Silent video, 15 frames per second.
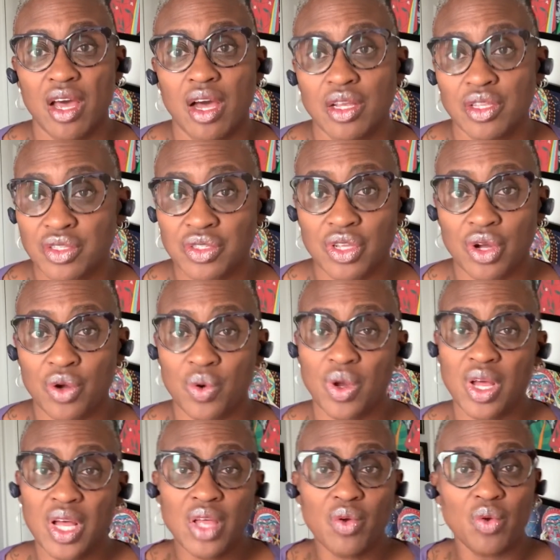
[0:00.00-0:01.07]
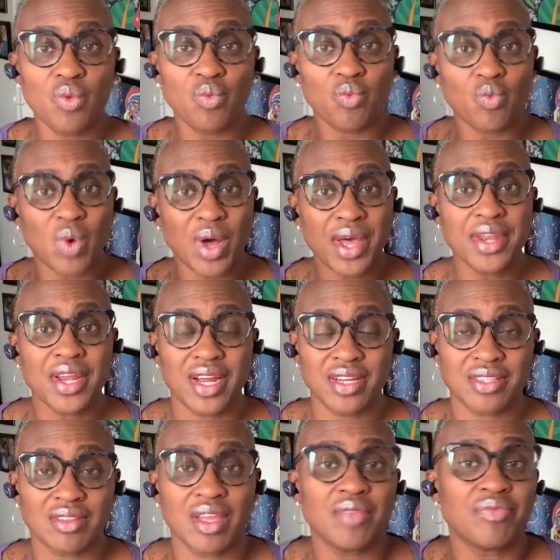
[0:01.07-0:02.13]
So when I
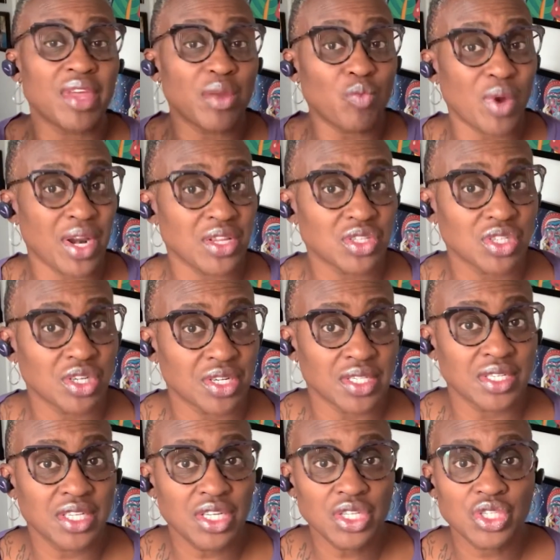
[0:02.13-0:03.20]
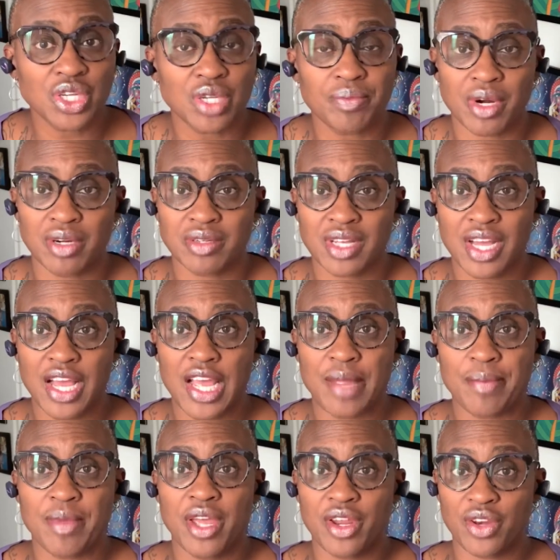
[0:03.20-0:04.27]
started teaching part-time
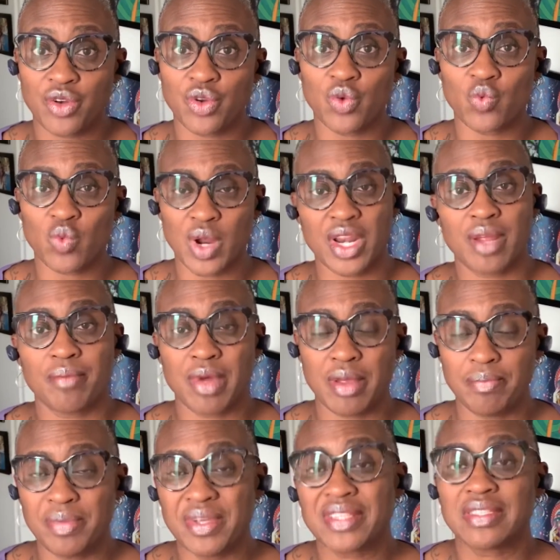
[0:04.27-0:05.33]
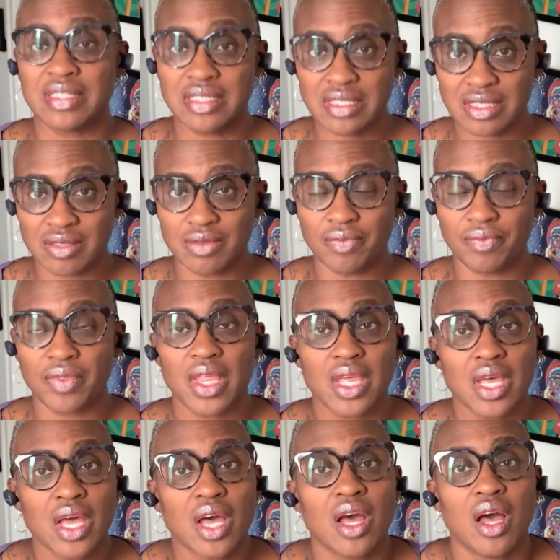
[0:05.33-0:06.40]
and running my business,
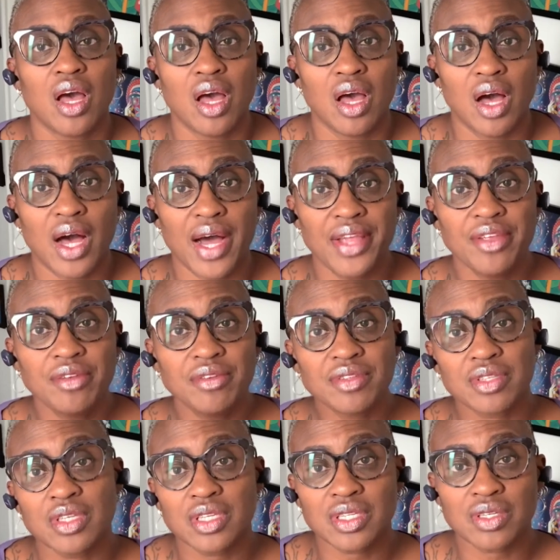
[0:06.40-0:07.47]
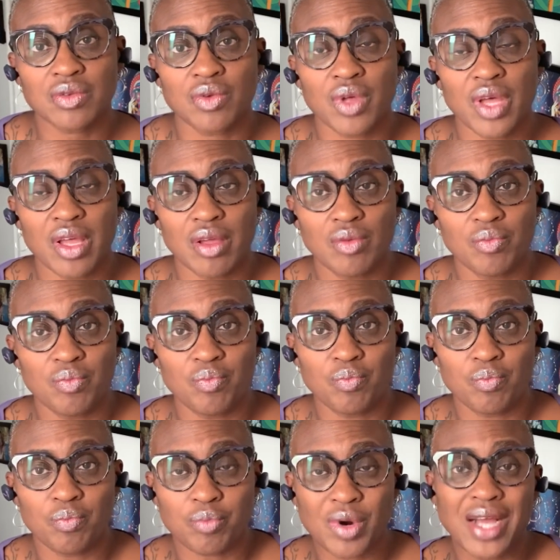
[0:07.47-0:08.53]
I use this
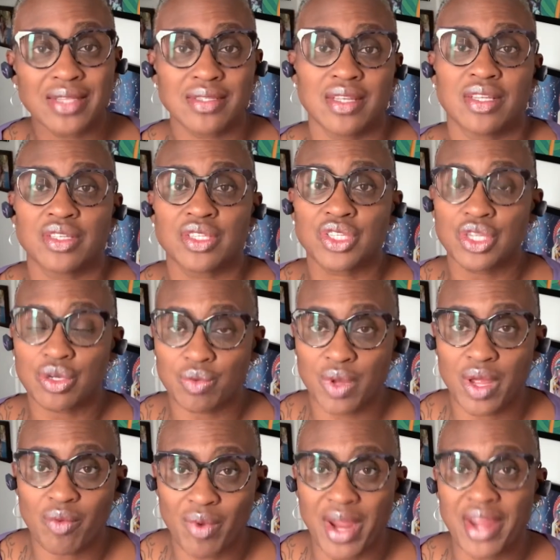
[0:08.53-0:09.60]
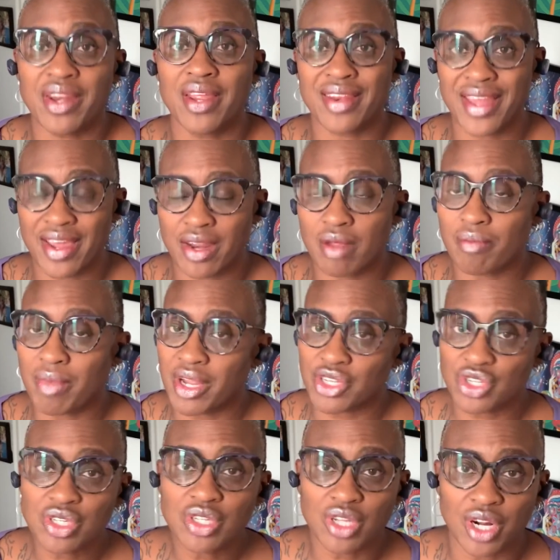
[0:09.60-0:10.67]
process to write and edit my
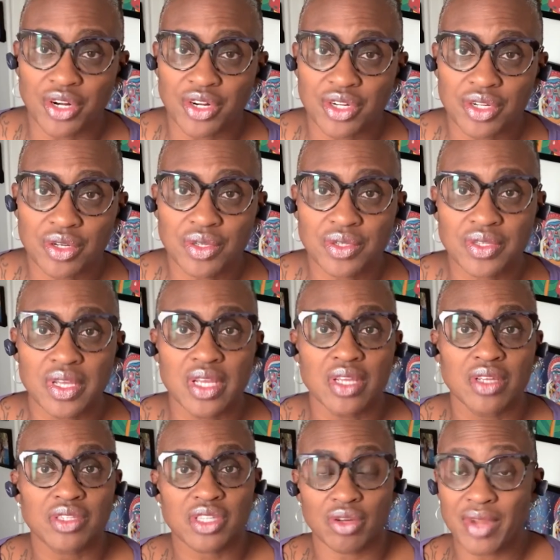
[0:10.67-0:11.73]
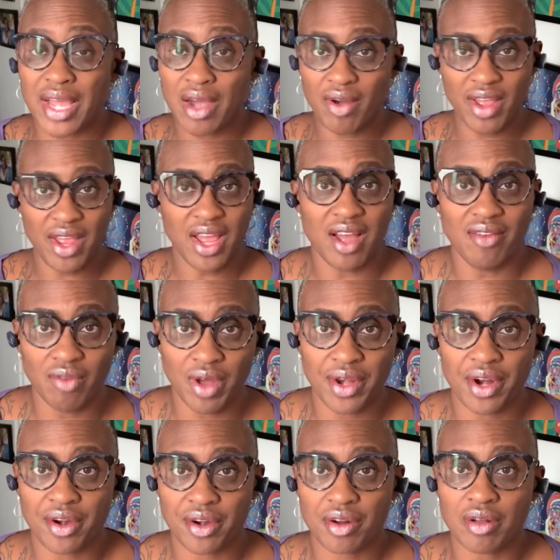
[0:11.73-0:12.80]
journal articles. So now I have one
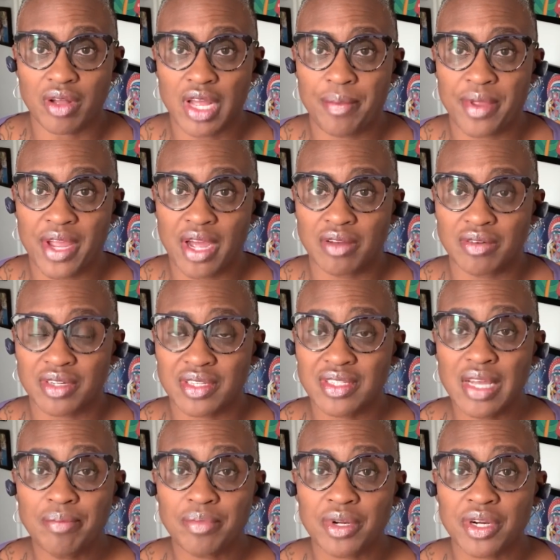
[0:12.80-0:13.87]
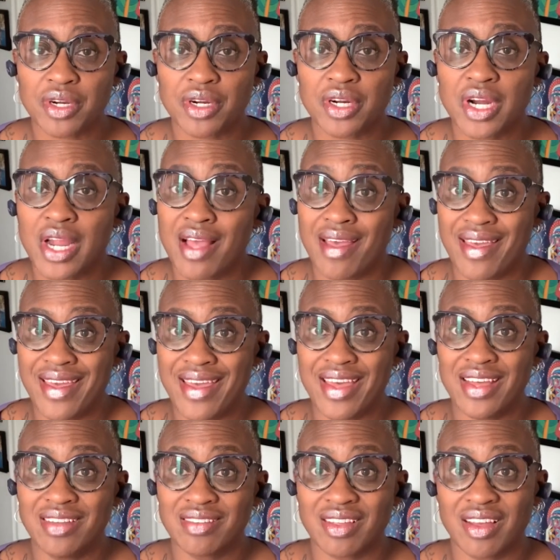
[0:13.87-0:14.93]
article coming out in December,
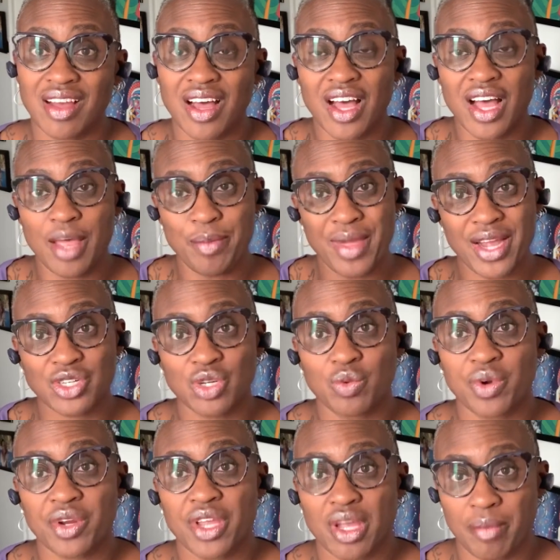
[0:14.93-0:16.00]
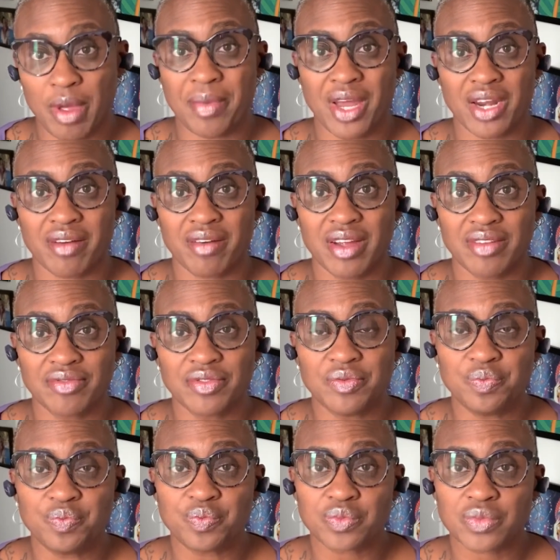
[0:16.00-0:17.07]
and I'm actually working on my monograph.
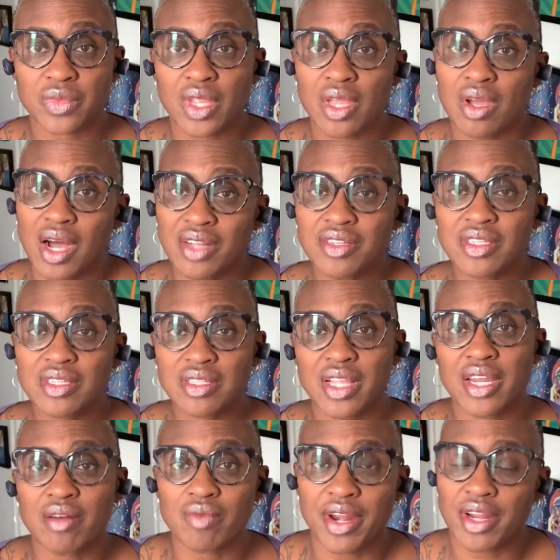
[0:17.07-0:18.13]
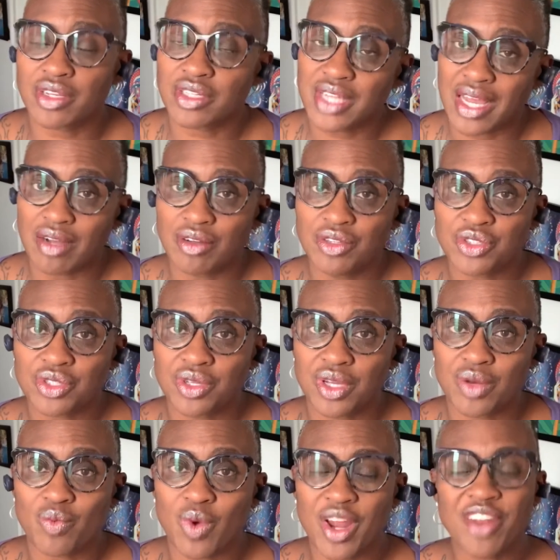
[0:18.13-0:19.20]
I just led a writing challenge,
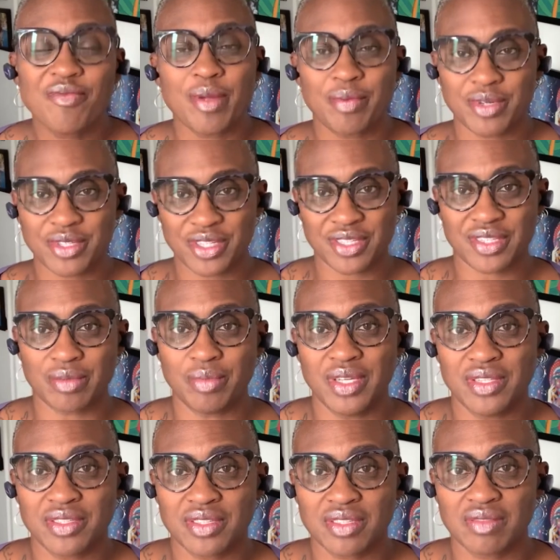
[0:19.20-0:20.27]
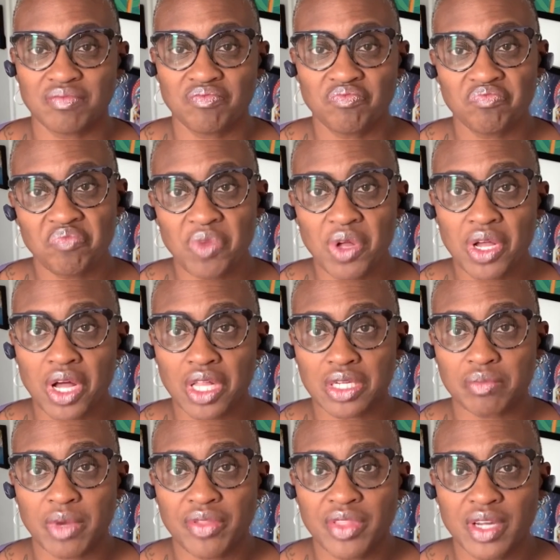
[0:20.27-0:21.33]
and one of my participants, we'll call her
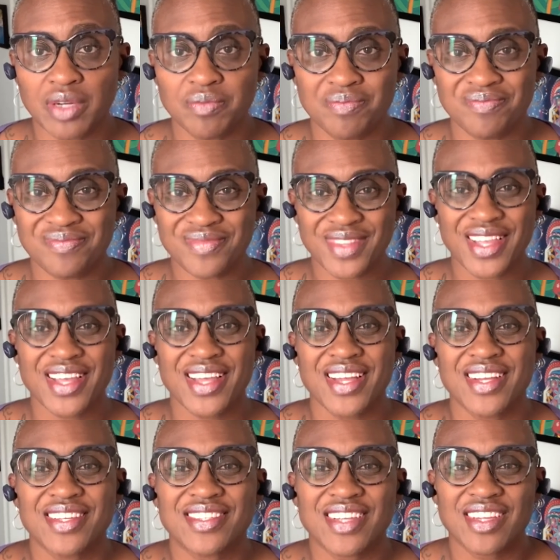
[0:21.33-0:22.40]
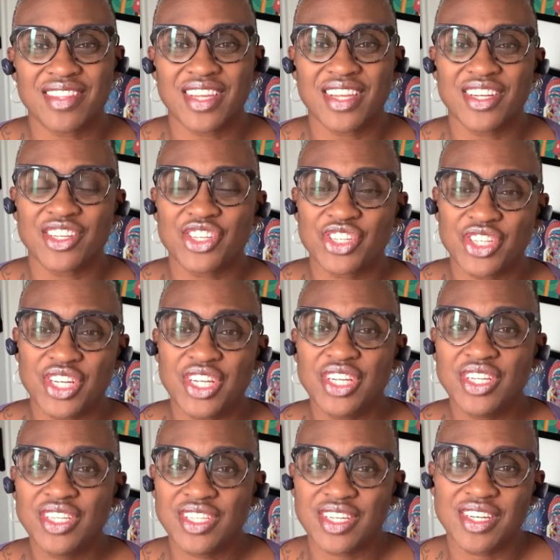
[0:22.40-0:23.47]
Mirtha, said that
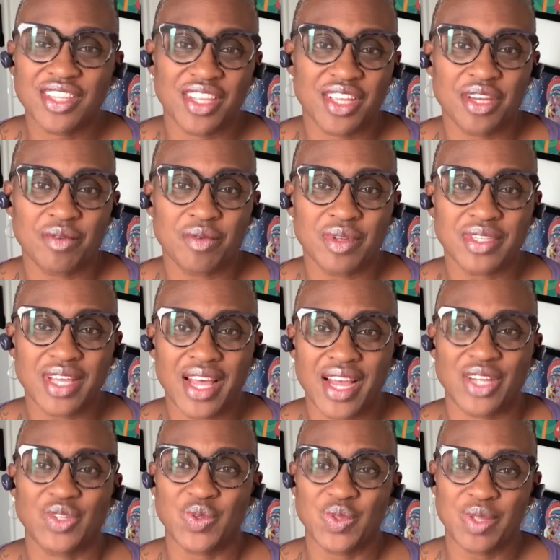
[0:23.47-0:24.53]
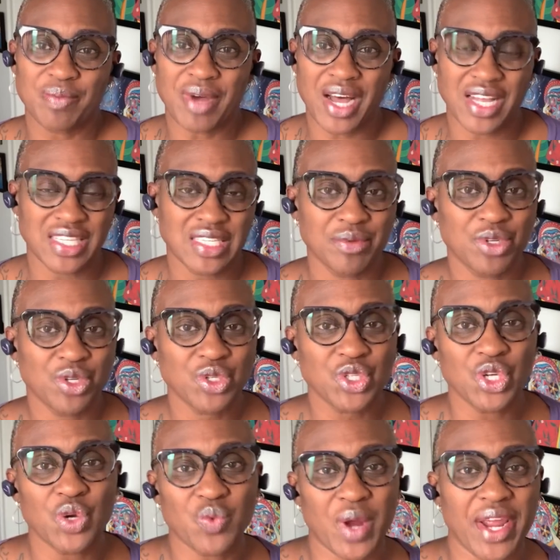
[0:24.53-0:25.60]
she didn't think it was actually possible
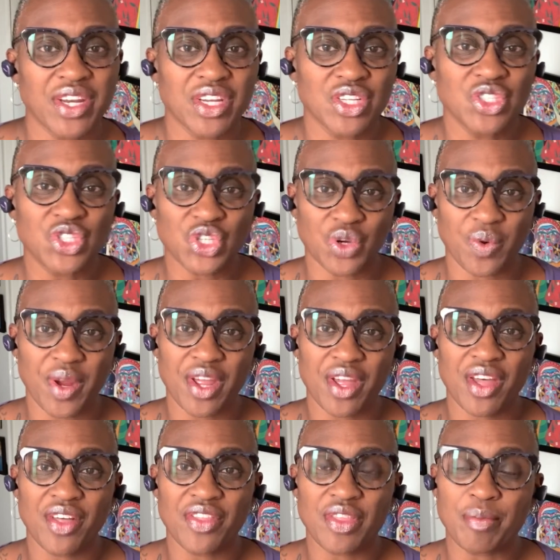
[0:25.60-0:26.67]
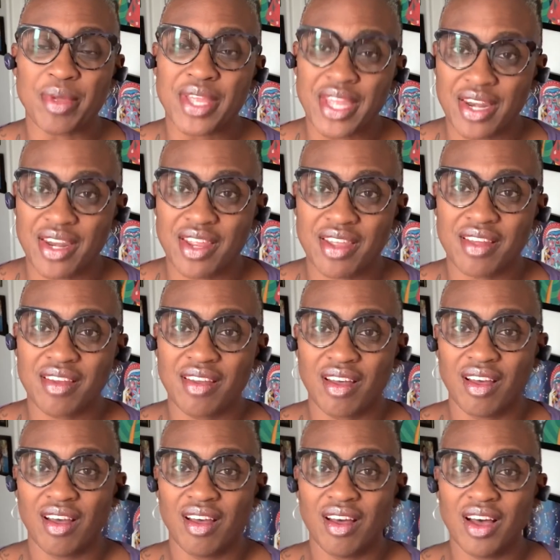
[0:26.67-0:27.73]
to write during the beginning
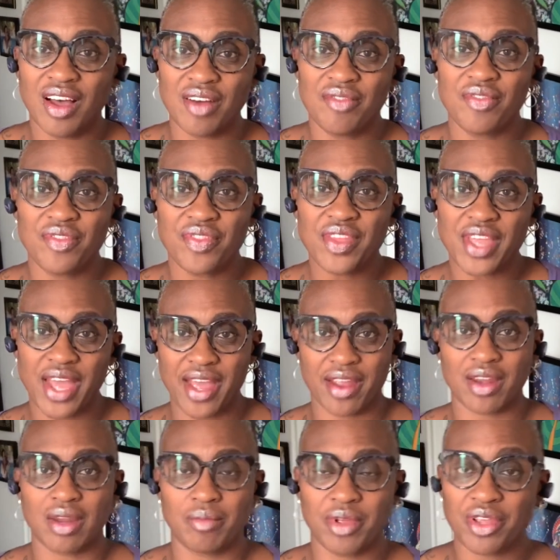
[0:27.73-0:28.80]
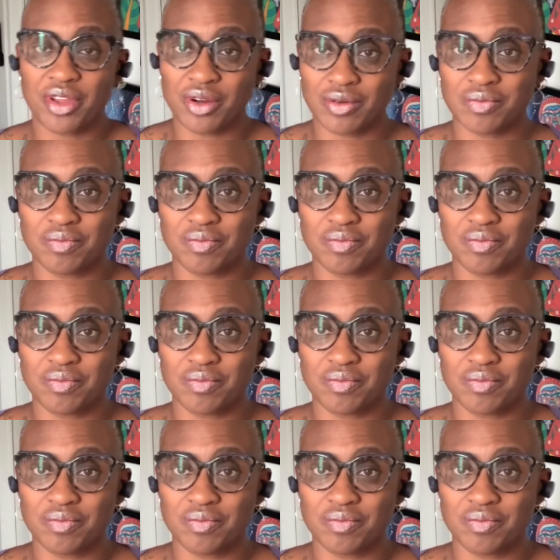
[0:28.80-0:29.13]
of the academic year.